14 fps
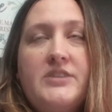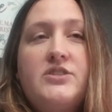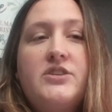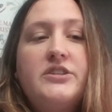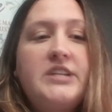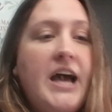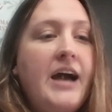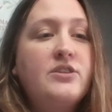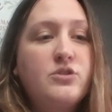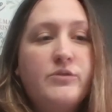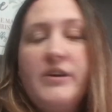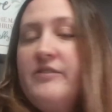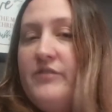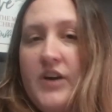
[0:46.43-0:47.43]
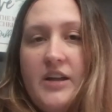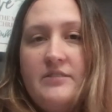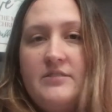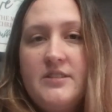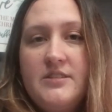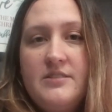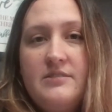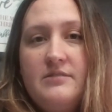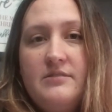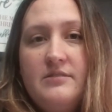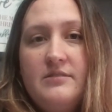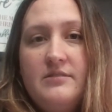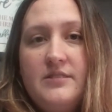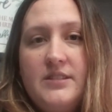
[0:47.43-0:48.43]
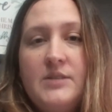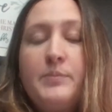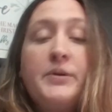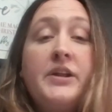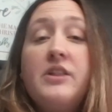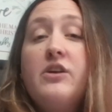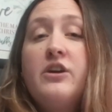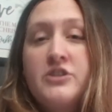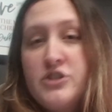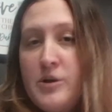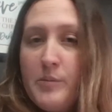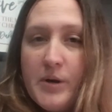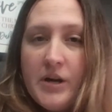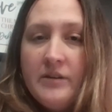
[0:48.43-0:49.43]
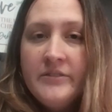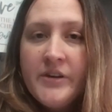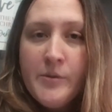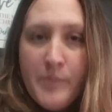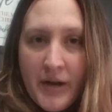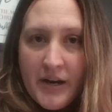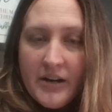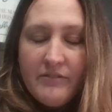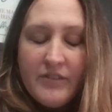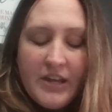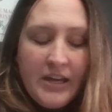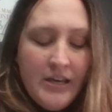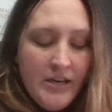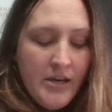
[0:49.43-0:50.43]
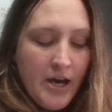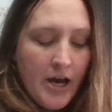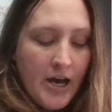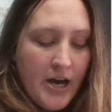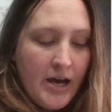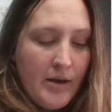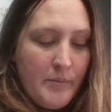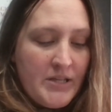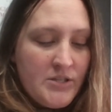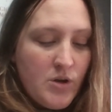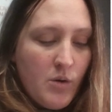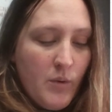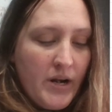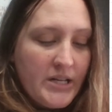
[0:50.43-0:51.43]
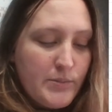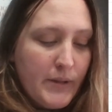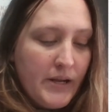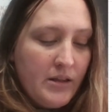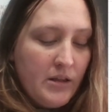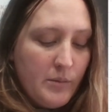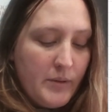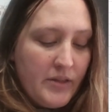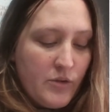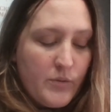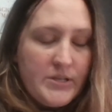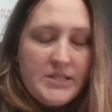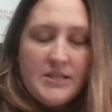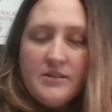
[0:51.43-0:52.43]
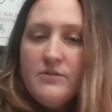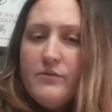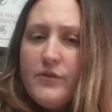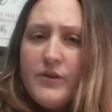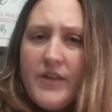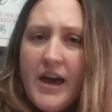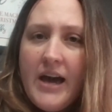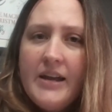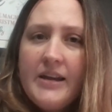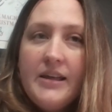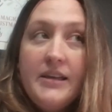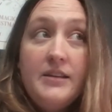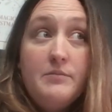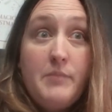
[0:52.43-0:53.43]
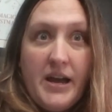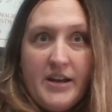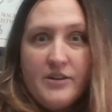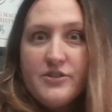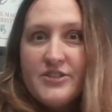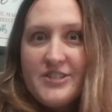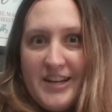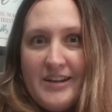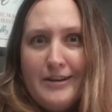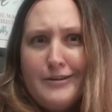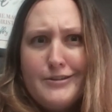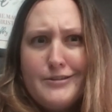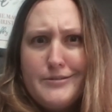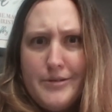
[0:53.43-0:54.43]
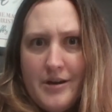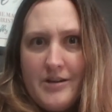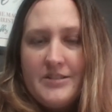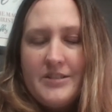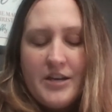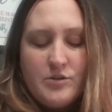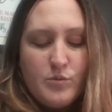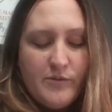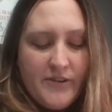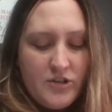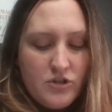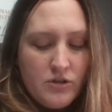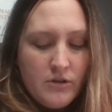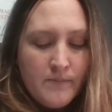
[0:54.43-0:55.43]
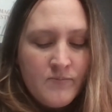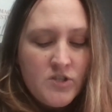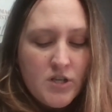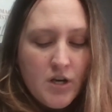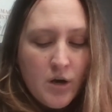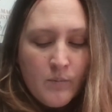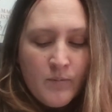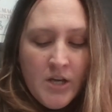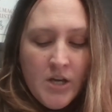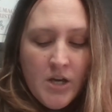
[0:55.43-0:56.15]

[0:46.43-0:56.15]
our tax refund is a pretty large number comparatively. And so I want to explain a little bit the reason for that, in my understanding as not a tax professional. So